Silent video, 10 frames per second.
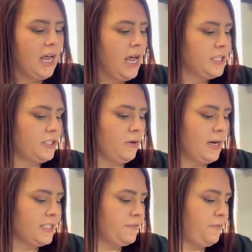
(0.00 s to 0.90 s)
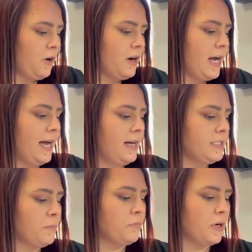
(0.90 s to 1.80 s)
So as far
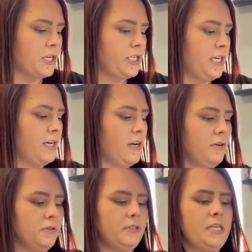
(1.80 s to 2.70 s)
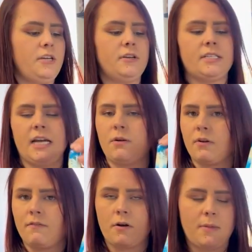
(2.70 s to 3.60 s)
as brushing goes, you can take one
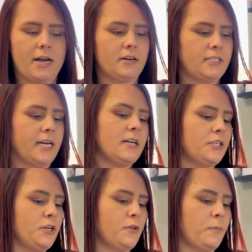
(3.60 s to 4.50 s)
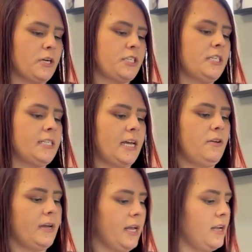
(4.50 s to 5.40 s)
of our Meyer Dana toothbrushes that you
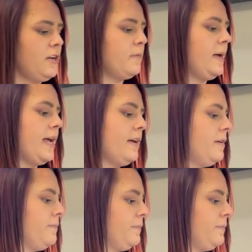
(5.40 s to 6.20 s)
get in your bag